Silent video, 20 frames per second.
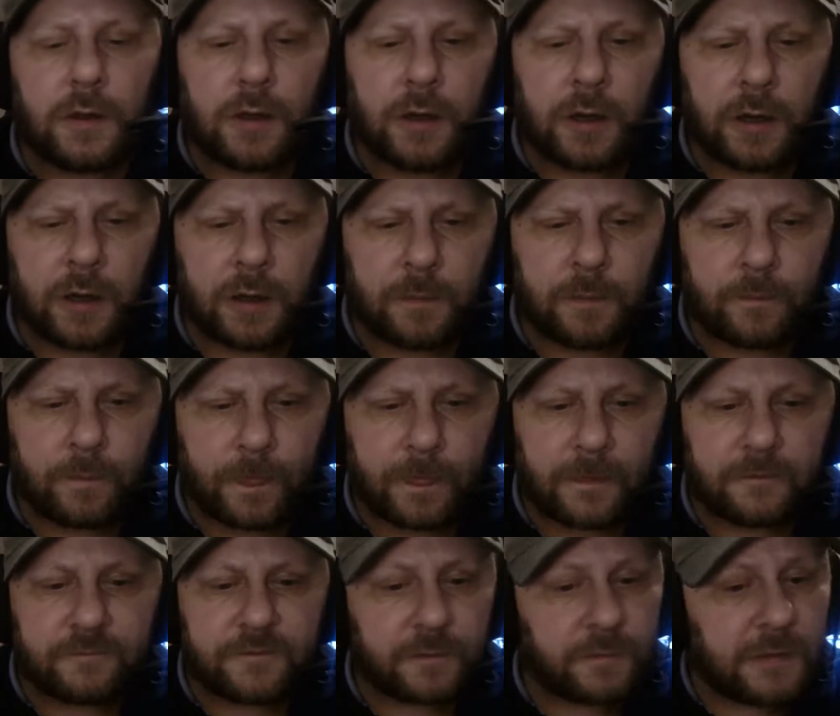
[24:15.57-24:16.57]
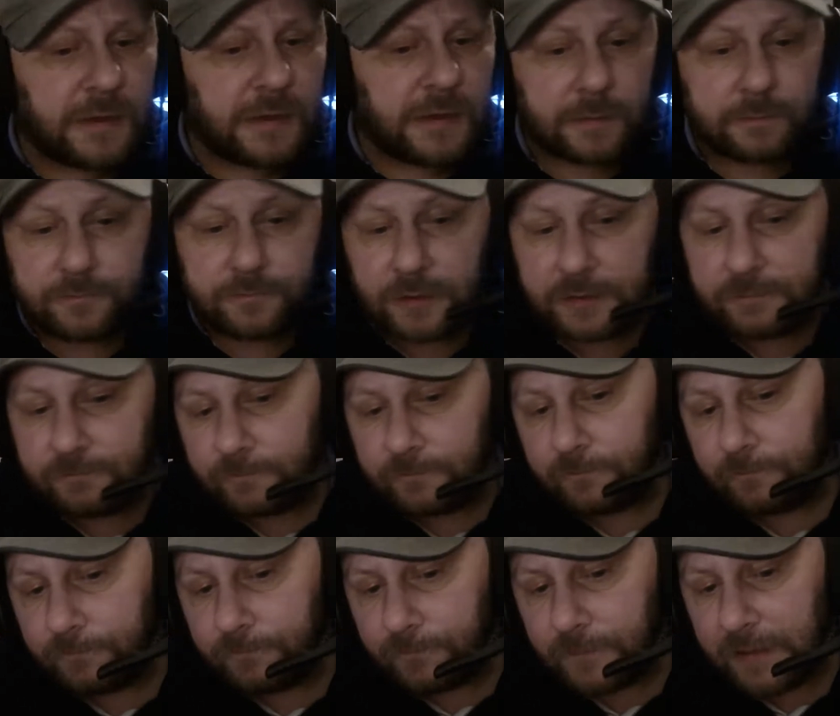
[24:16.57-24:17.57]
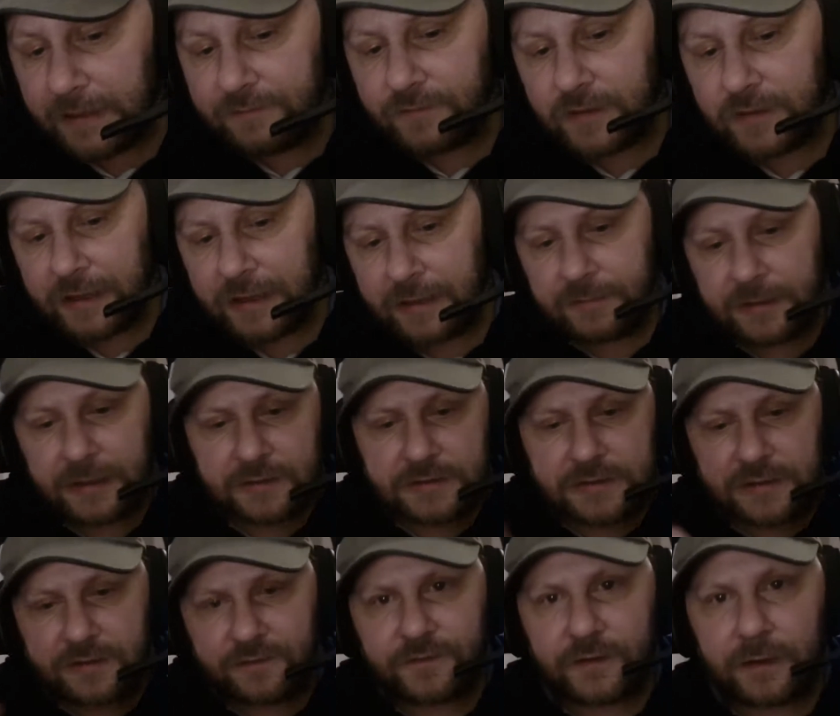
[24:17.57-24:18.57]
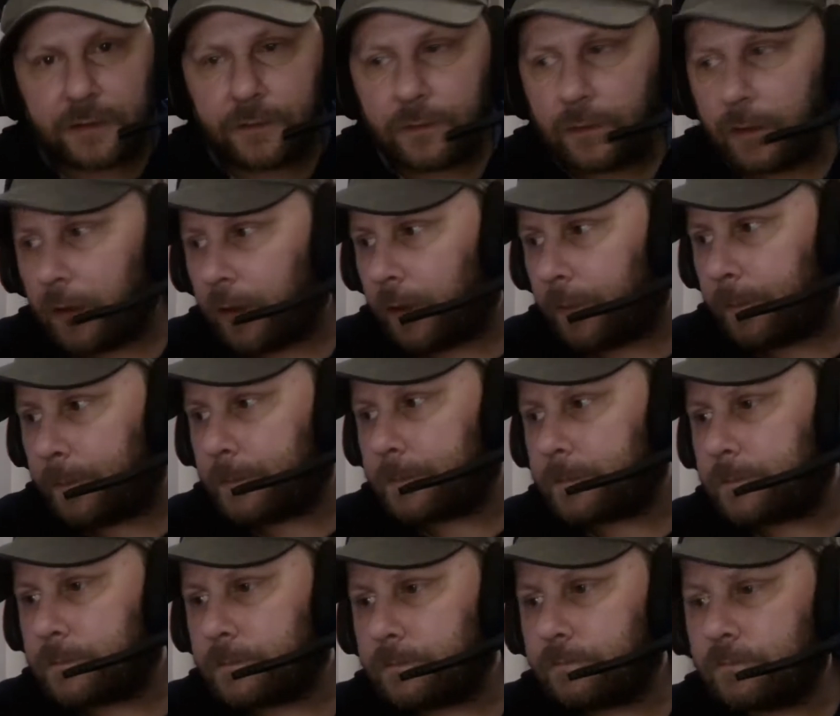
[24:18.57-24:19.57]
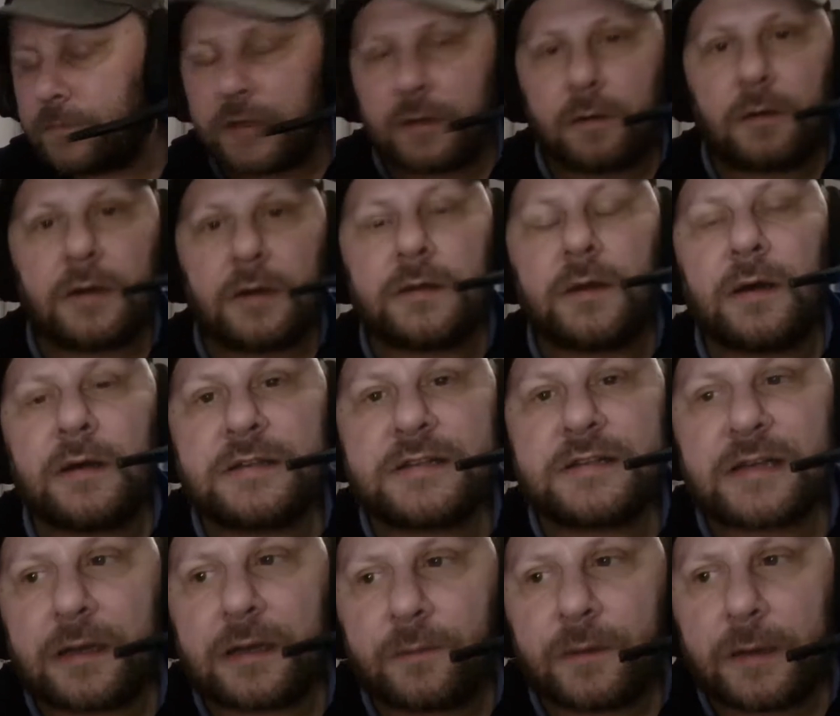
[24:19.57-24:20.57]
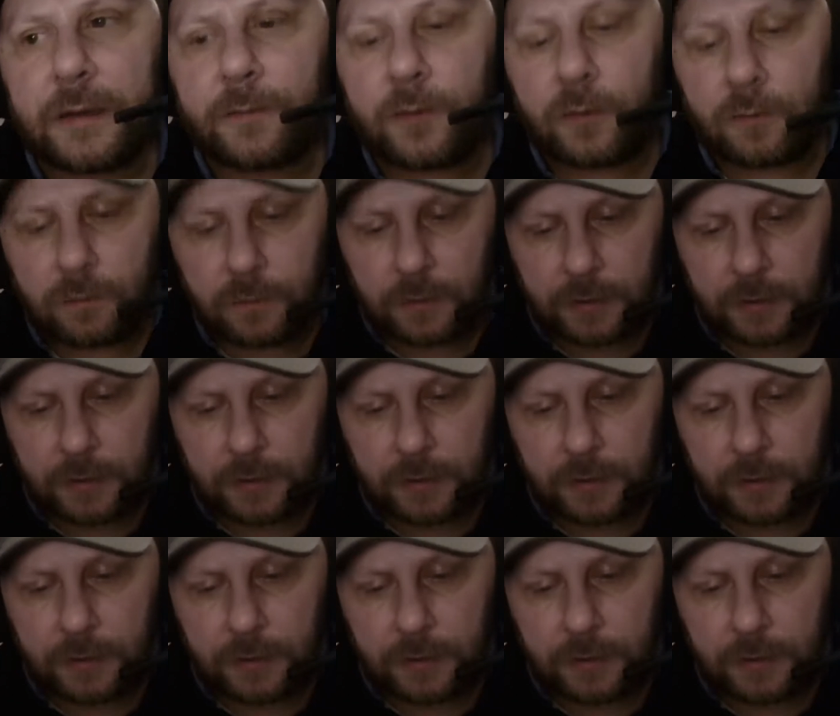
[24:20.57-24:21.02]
For me, it even came down to the fact that I'd say to people,